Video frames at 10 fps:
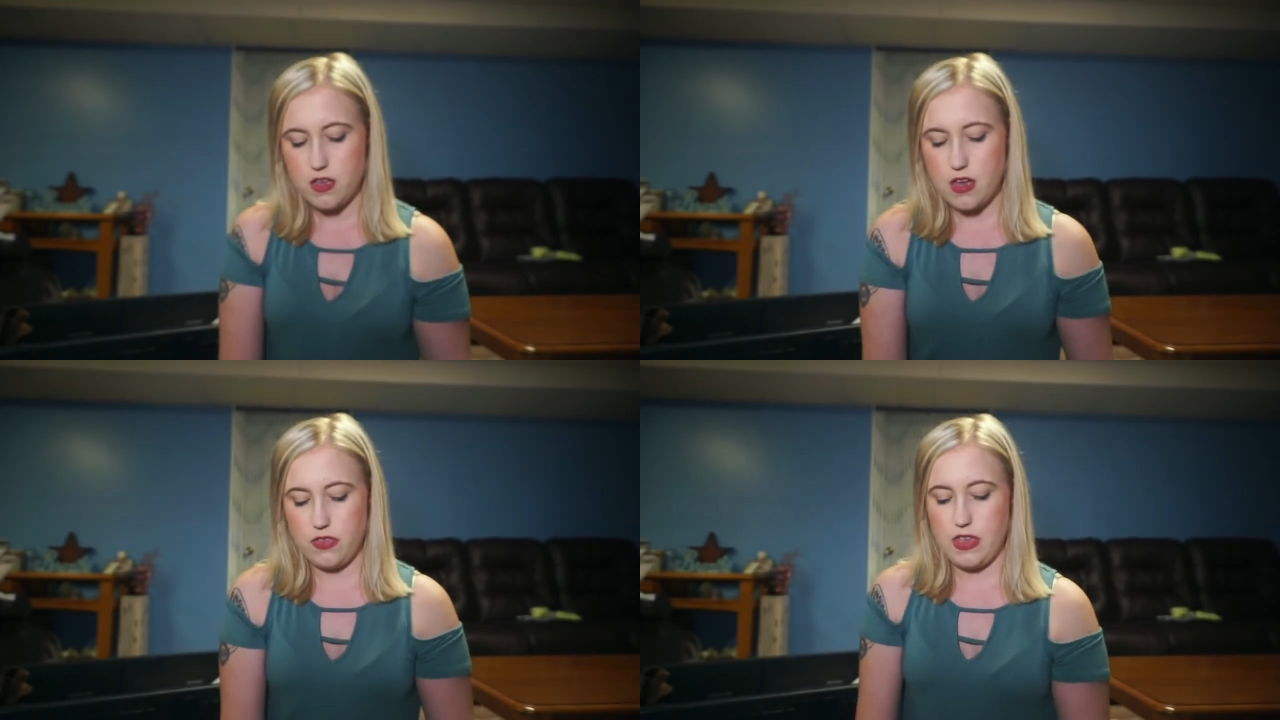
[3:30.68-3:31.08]

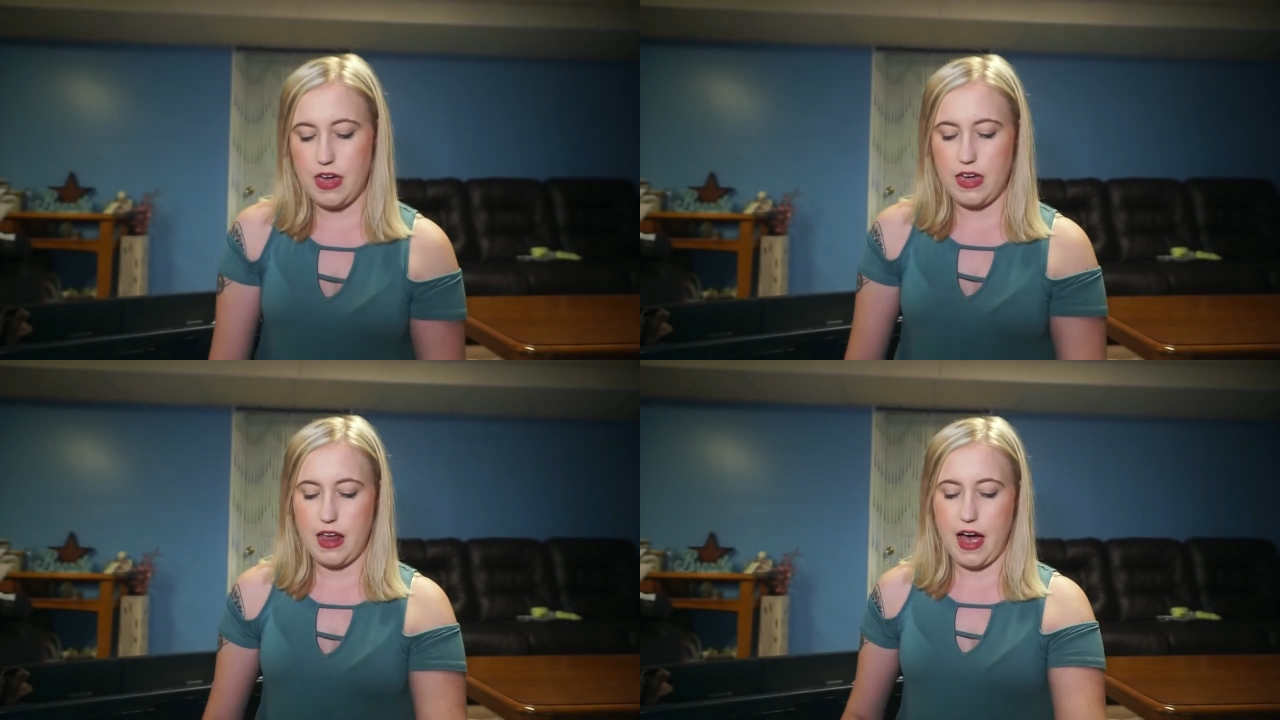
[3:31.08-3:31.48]
And
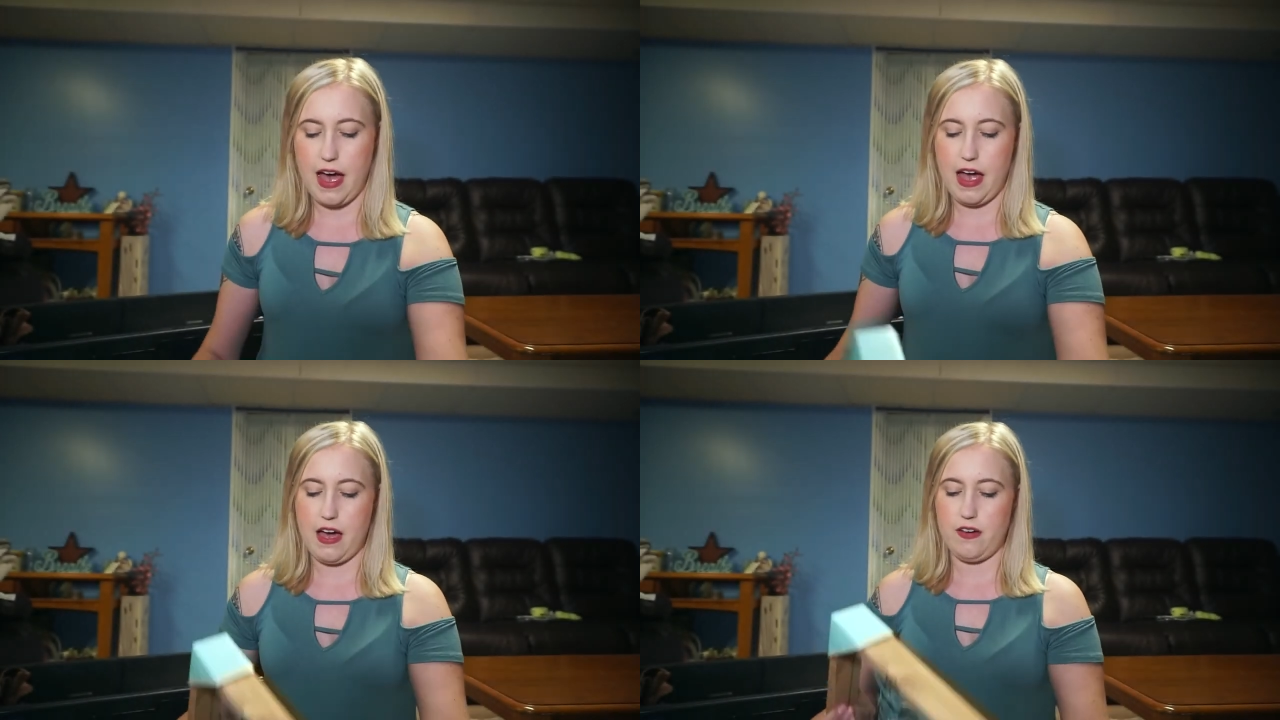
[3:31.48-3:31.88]
then I
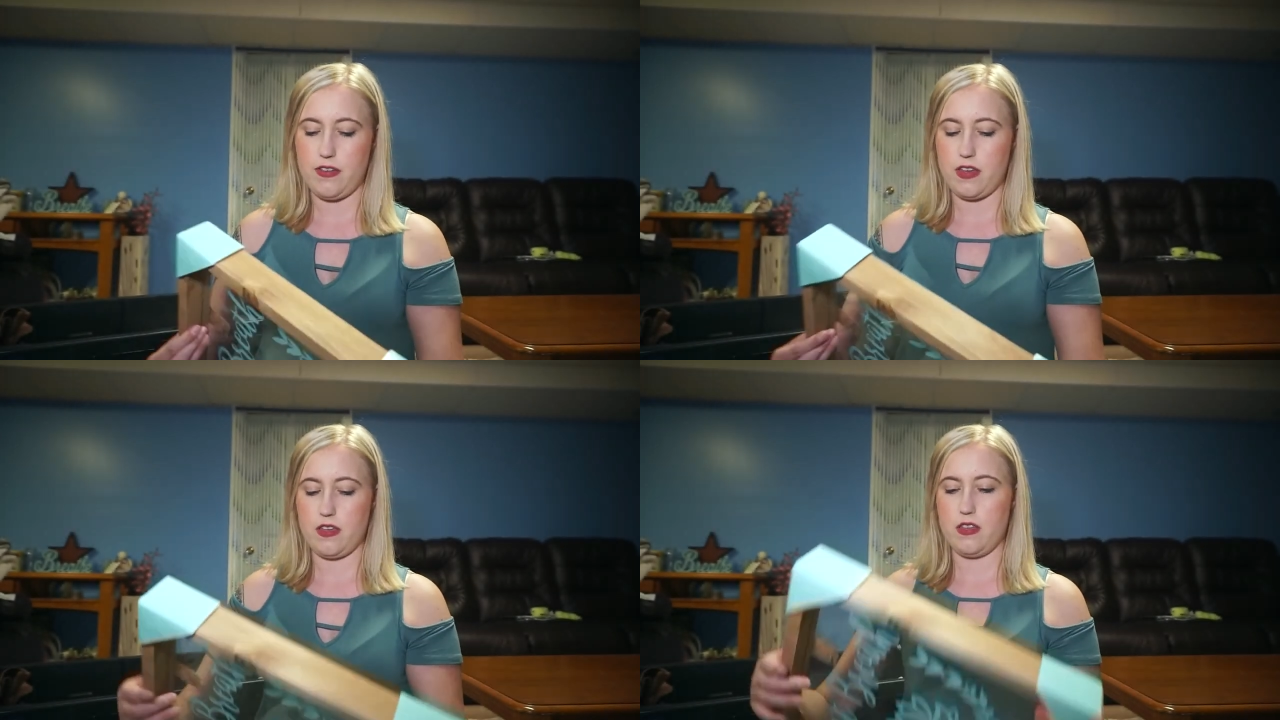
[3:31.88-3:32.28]
have
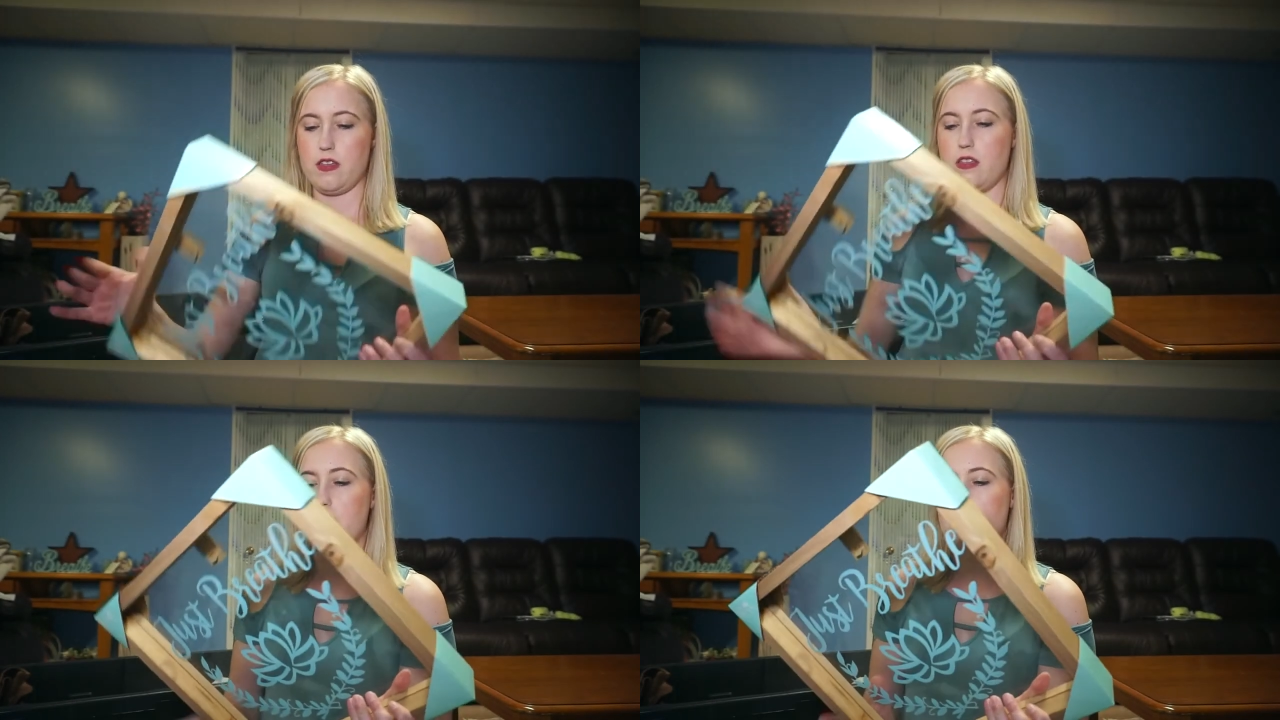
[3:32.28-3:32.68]

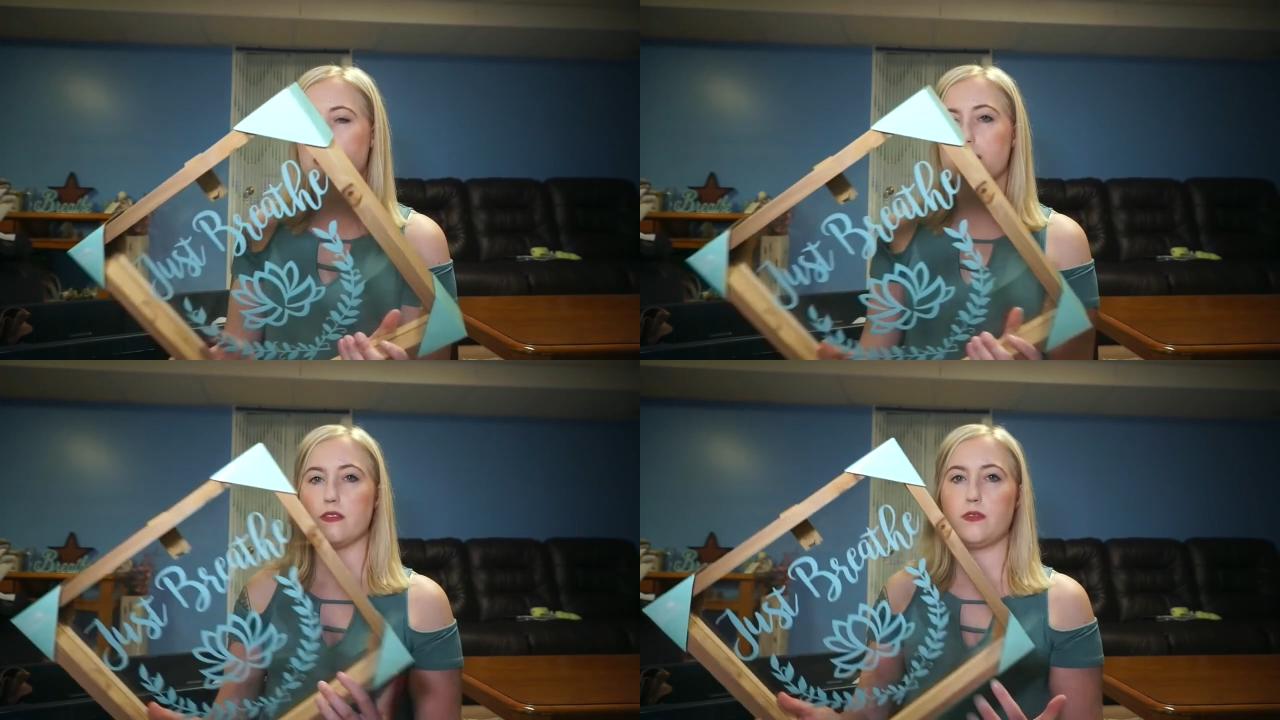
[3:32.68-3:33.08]
this,